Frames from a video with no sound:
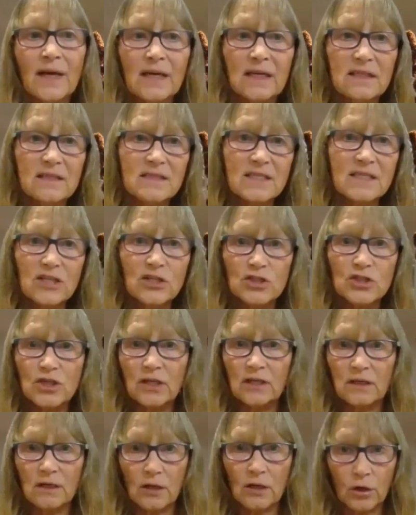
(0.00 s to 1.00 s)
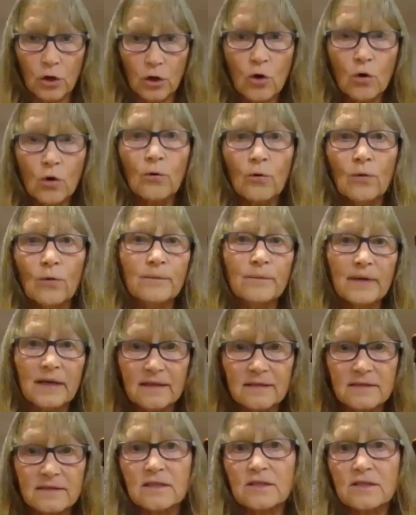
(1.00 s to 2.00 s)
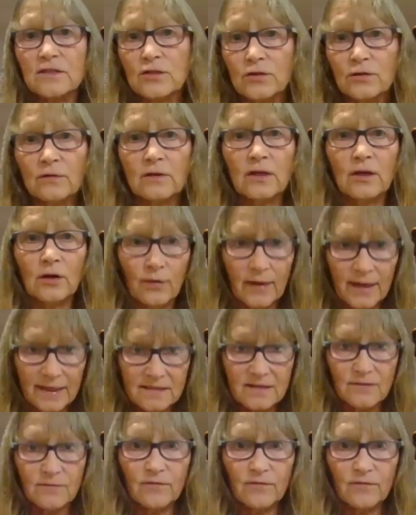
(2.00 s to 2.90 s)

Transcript: Becky's teaching in Lacombe because the studio has